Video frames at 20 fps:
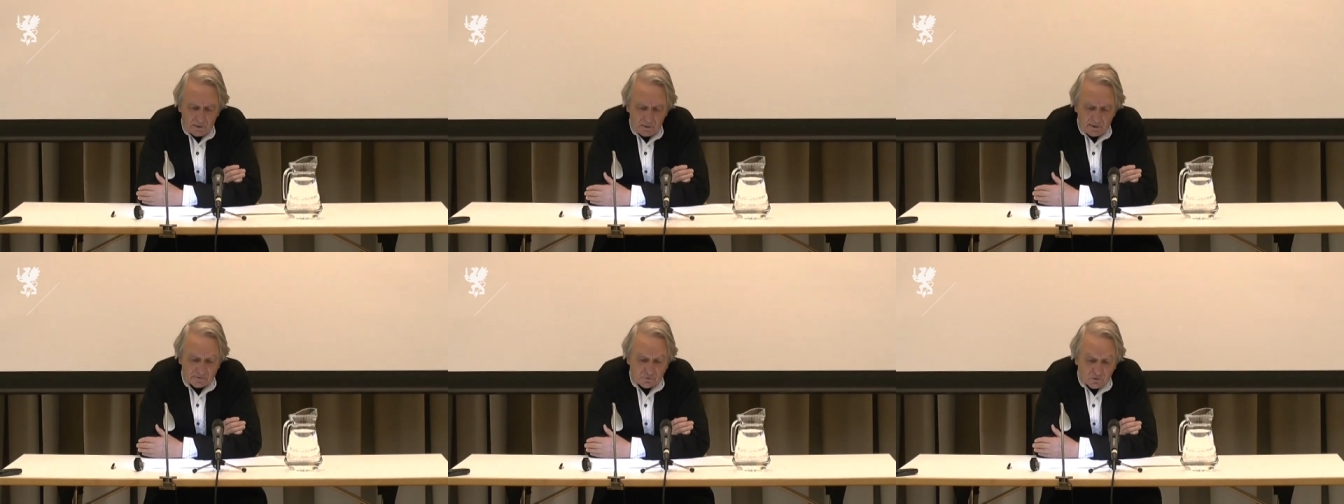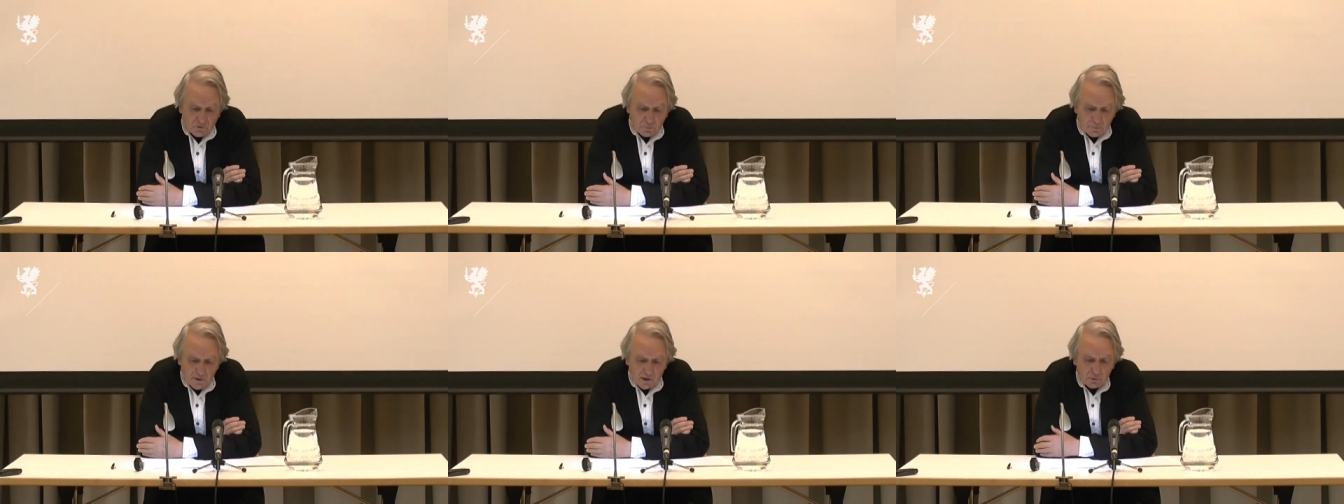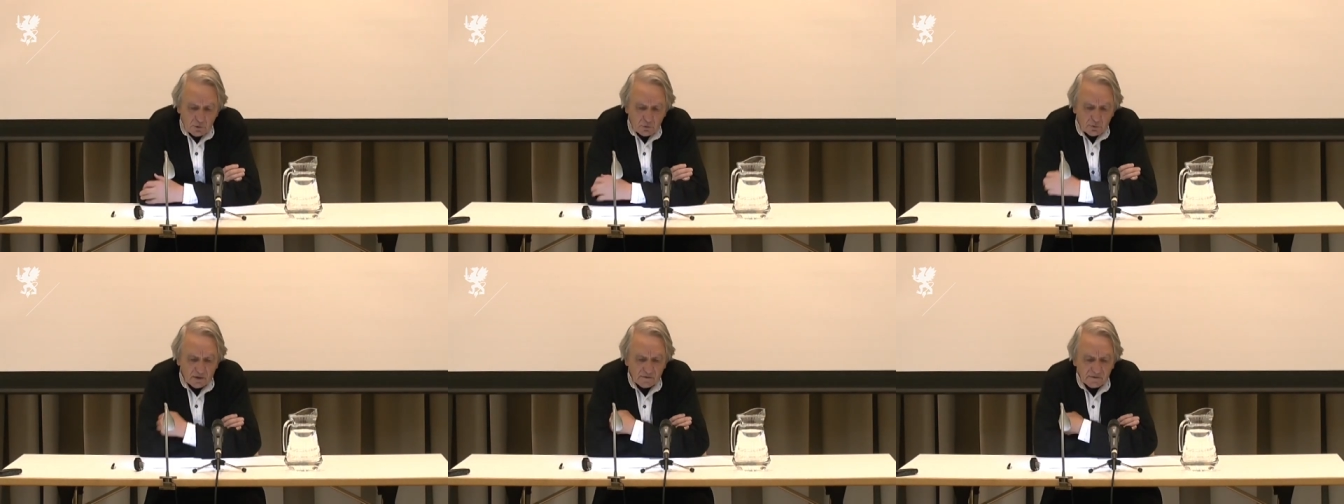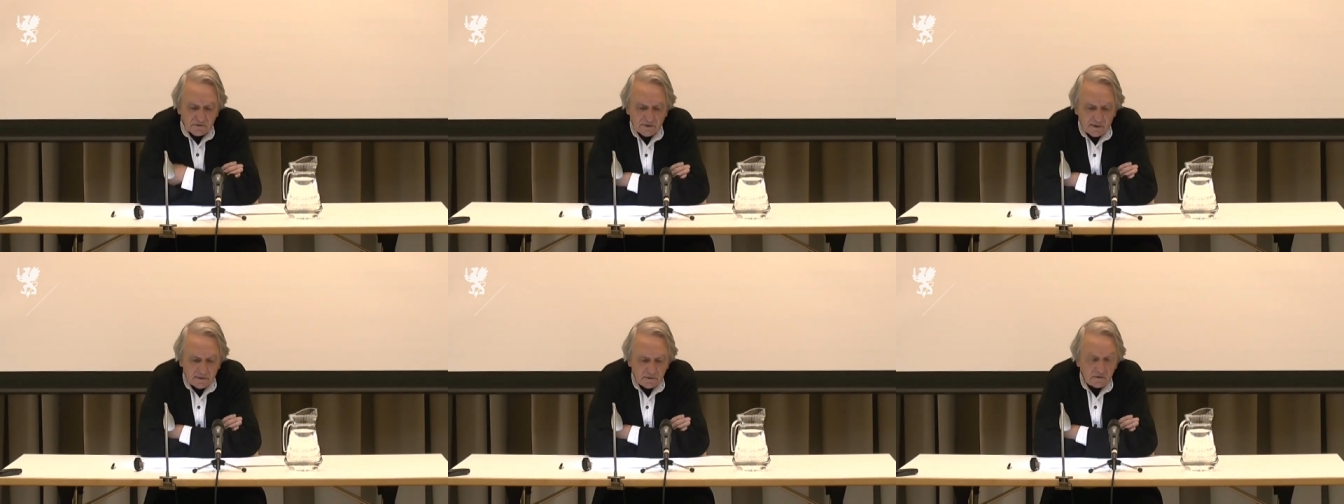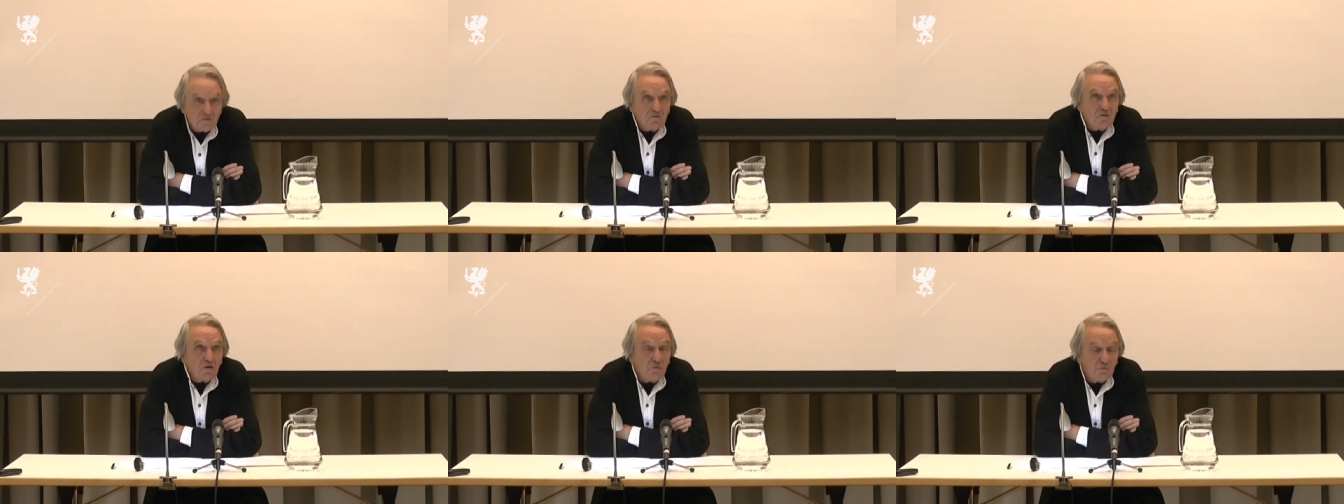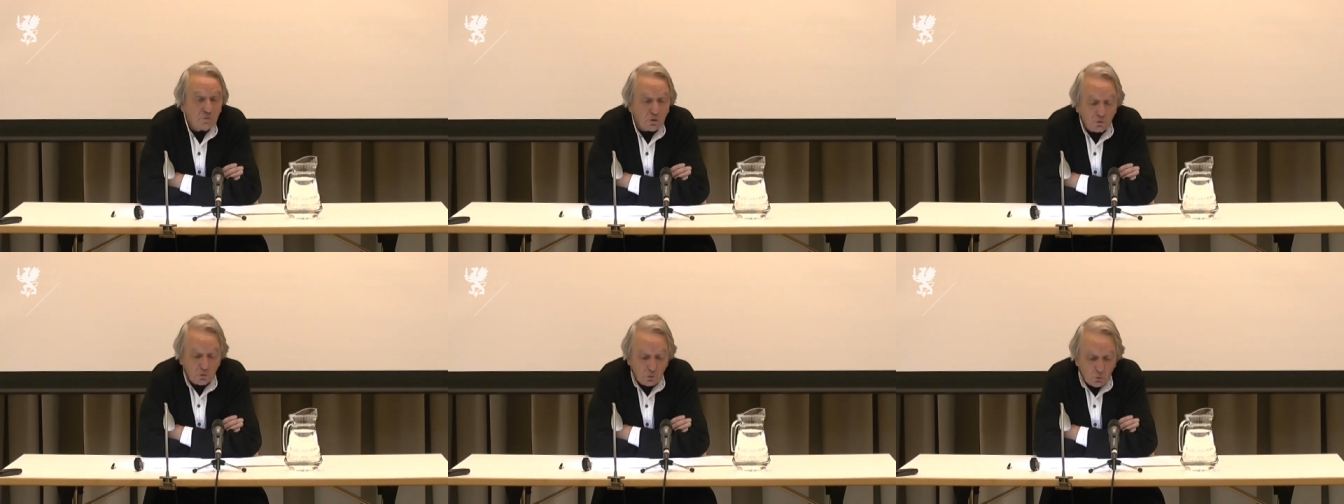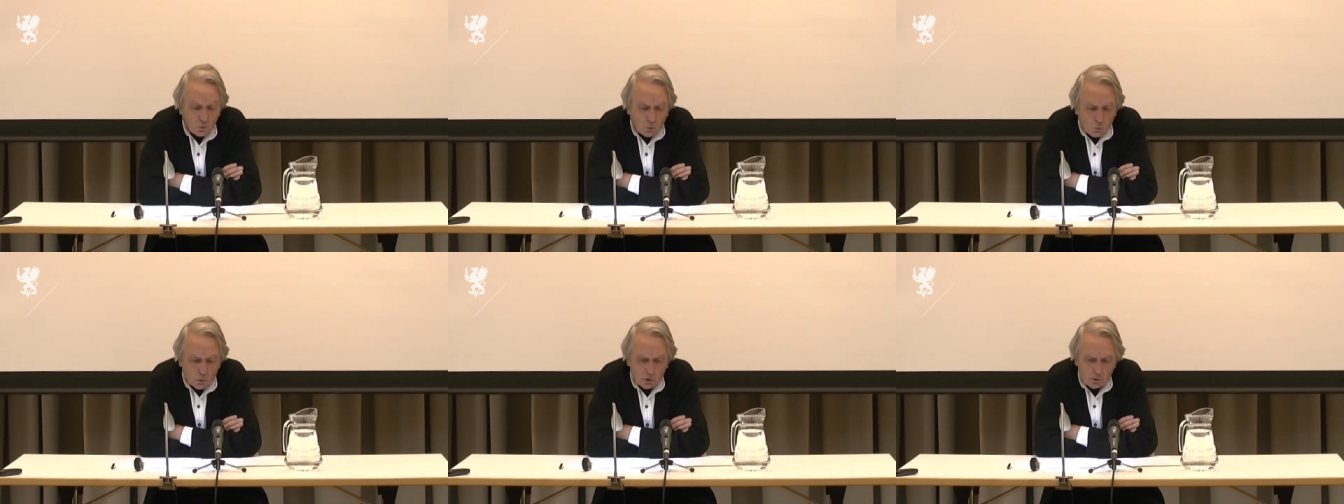and the spiritual sense of the new
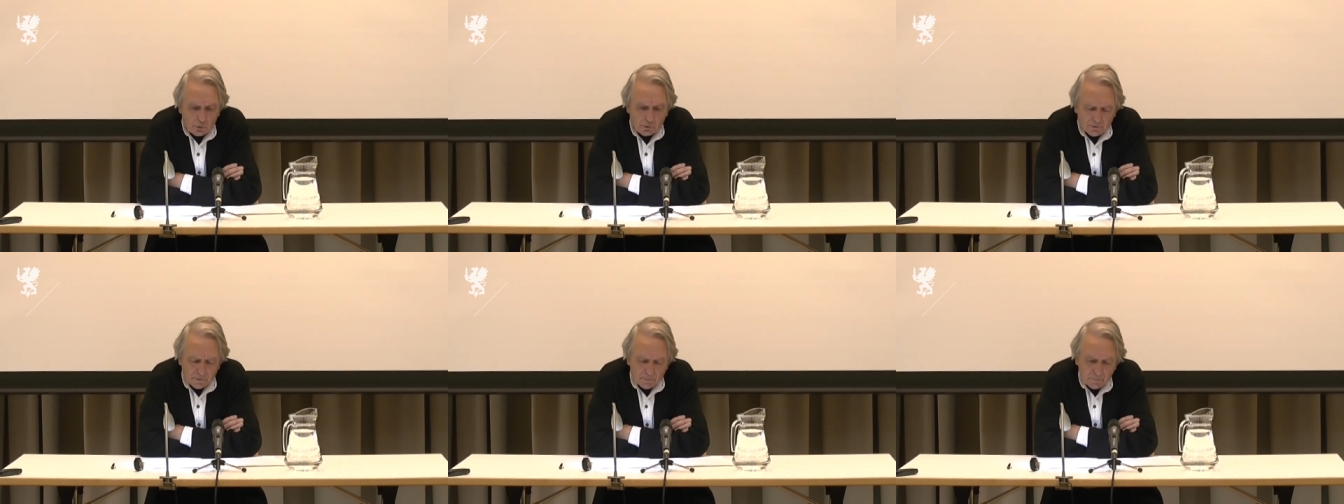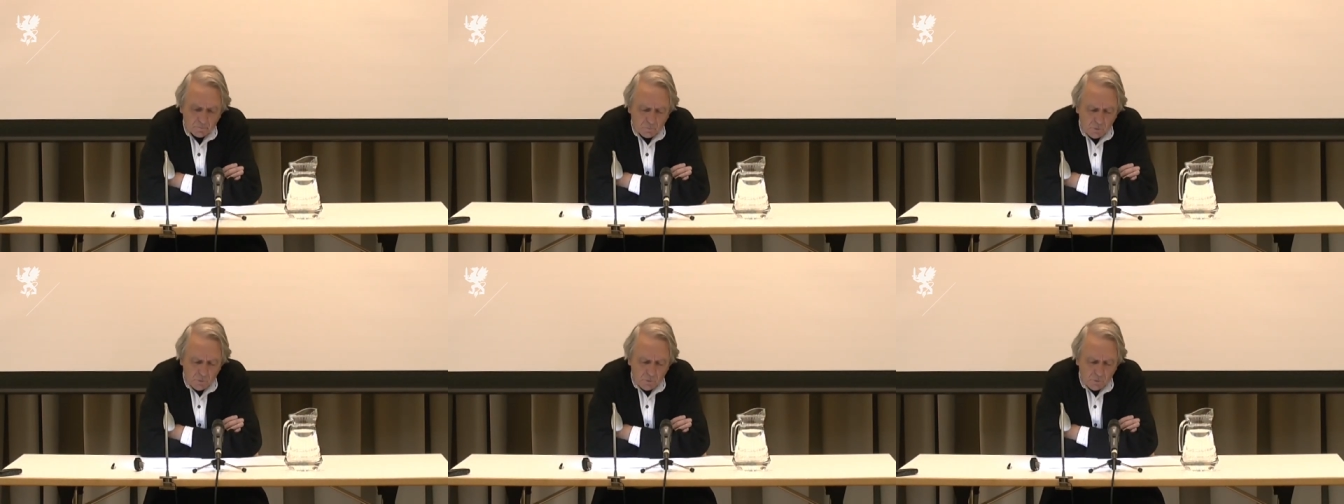world.